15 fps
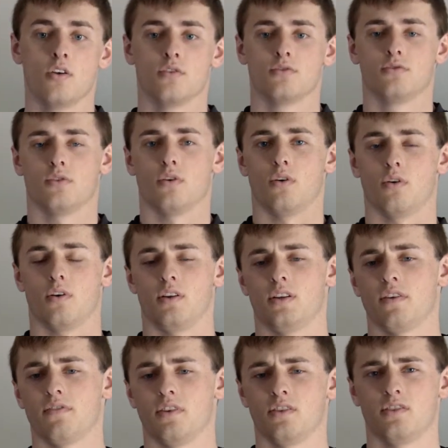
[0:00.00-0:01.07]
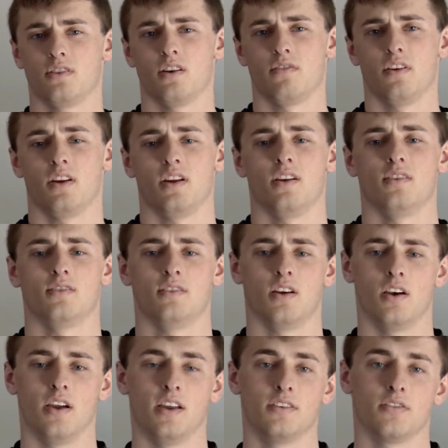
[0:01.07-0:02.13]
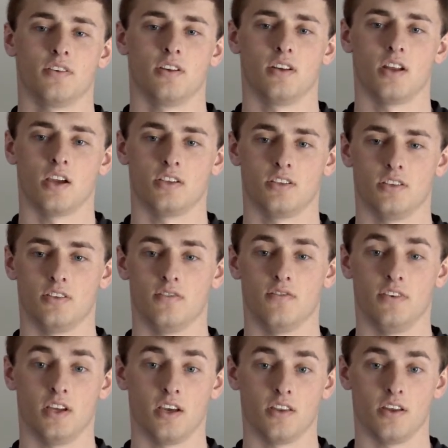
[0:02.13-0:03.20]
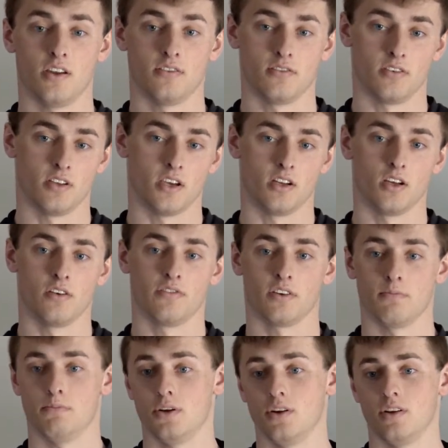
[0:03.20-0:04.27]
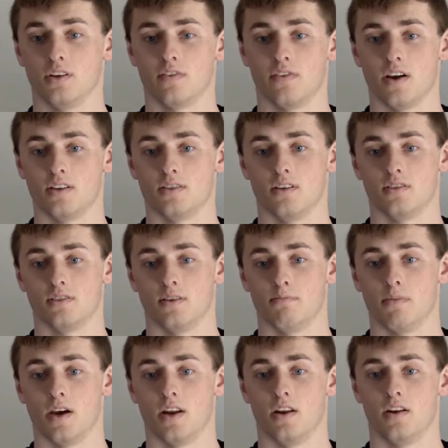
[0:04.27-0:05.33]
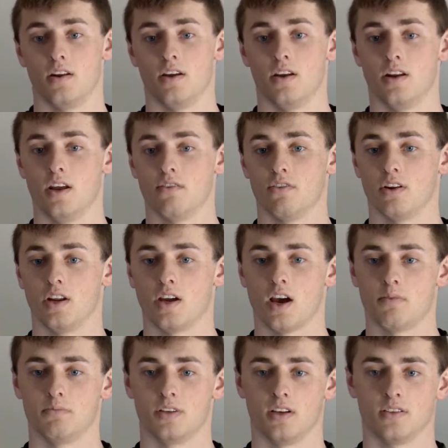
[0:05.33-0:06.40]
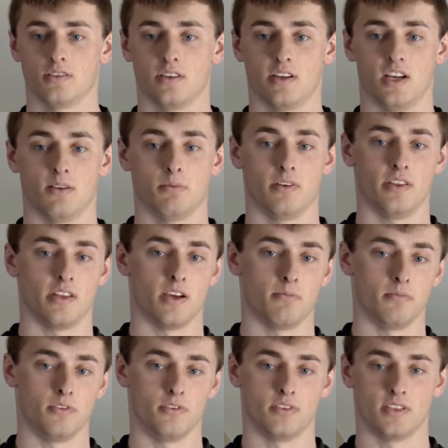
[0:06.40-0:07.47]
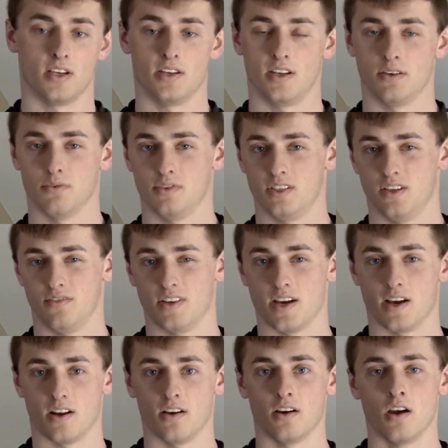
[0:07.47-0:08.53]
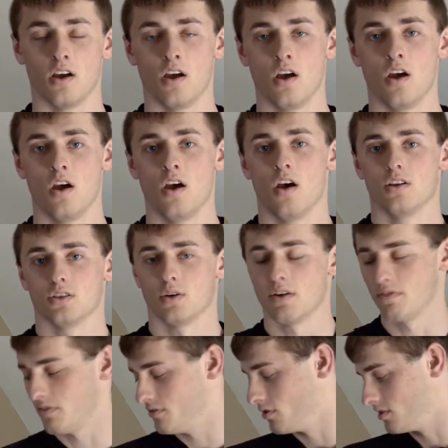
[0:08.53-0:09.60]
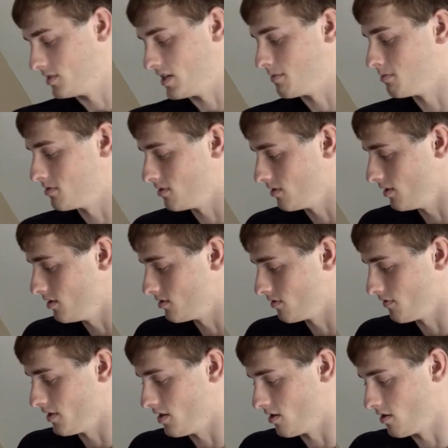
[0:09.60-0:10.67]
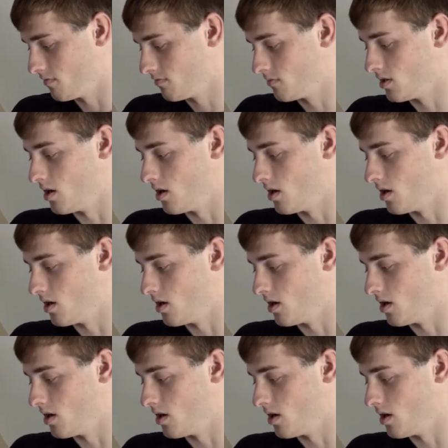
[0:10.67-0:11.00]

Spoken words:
So a definition of it is the interconnection via the Internet of computing devices embedded in everyday objects, enabling them to send and receive data. So I have a few examples of these over here.